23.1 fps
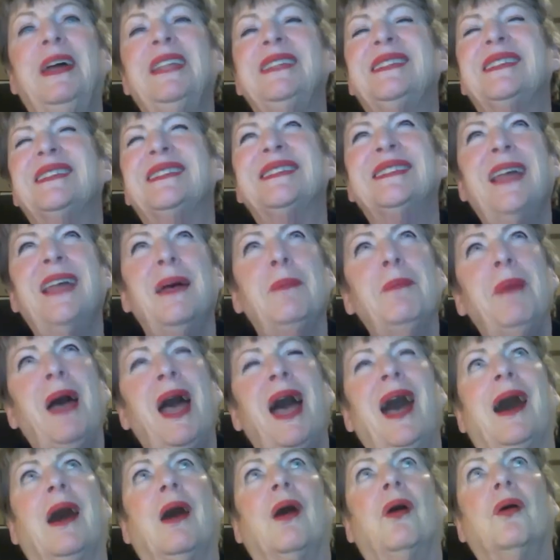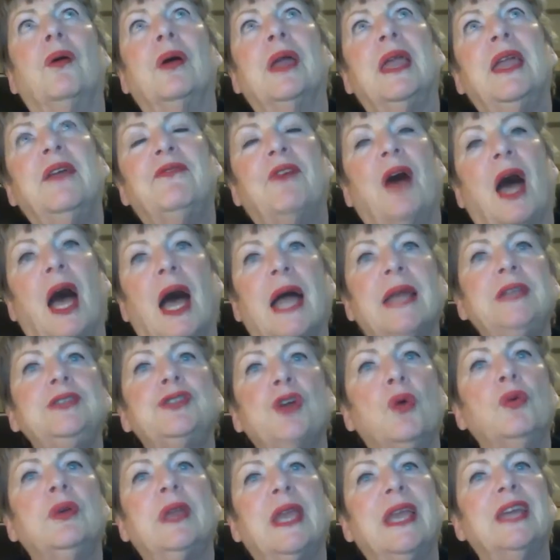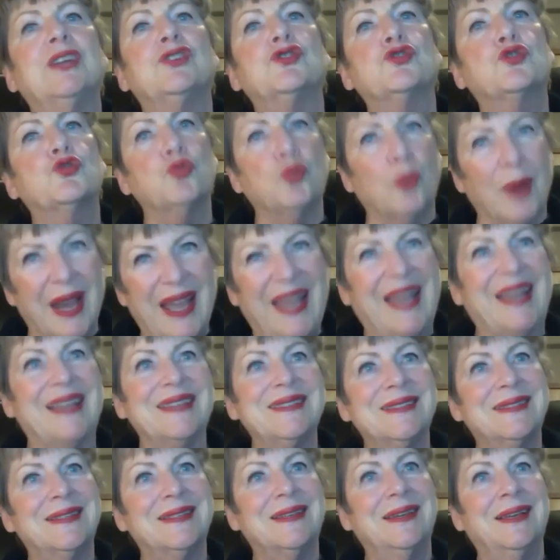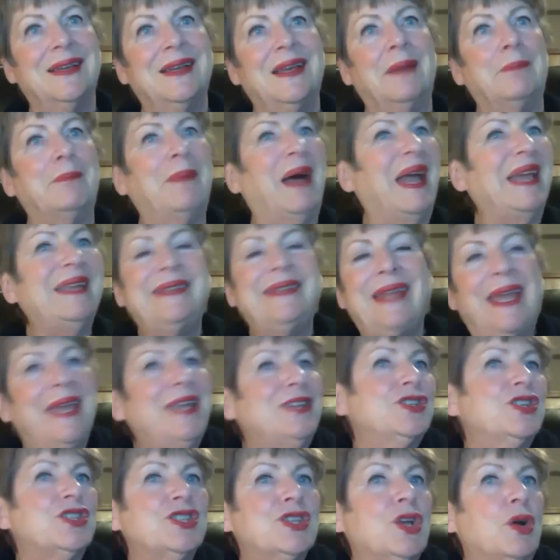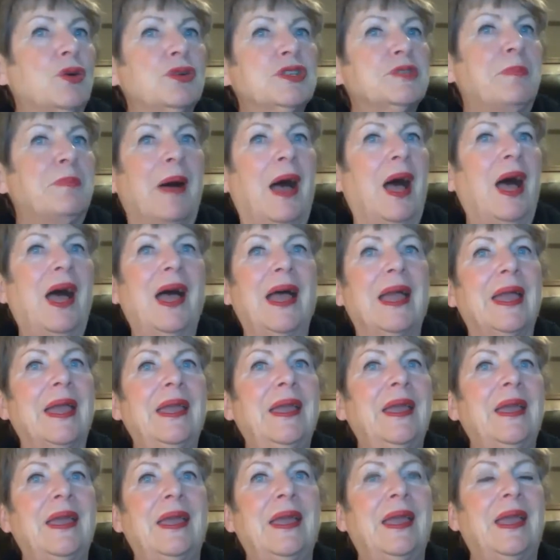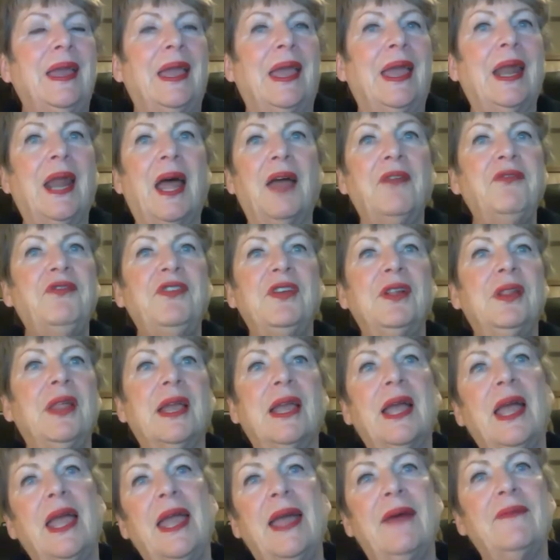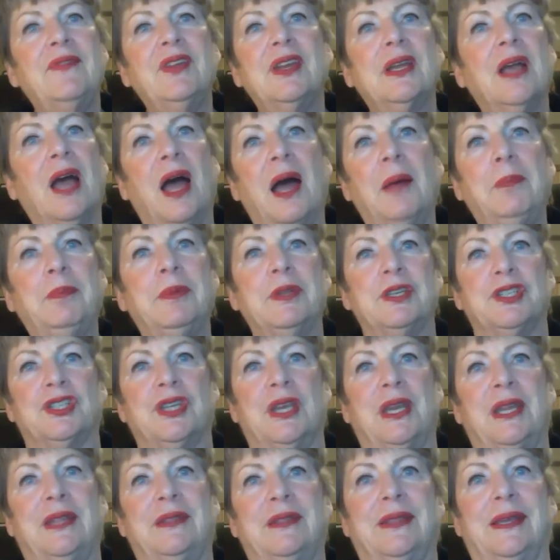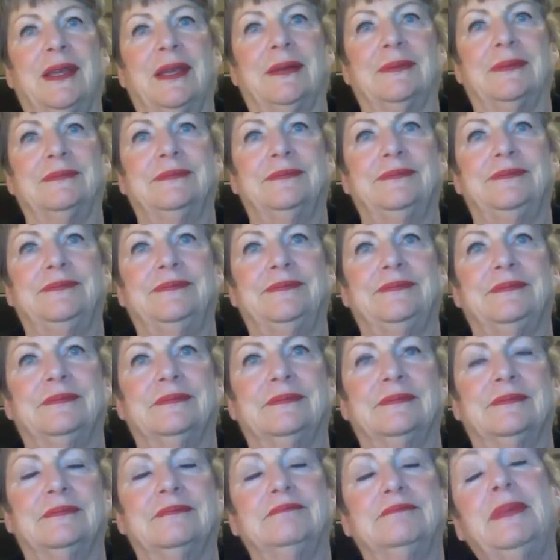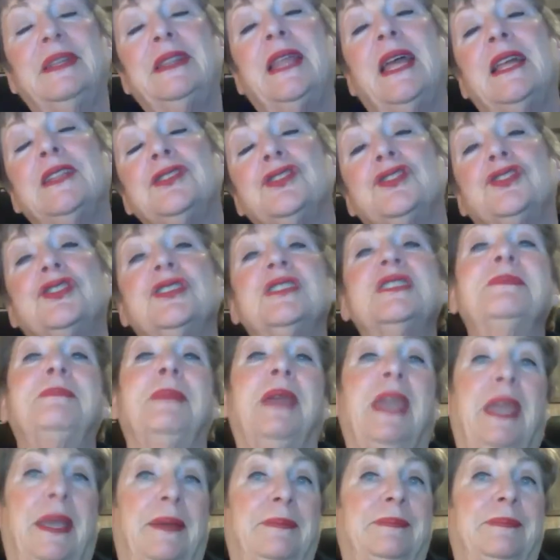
somehow, if I don't get dressed, my day just goes by and I feel like I haven't accomplished anything. But that's just me.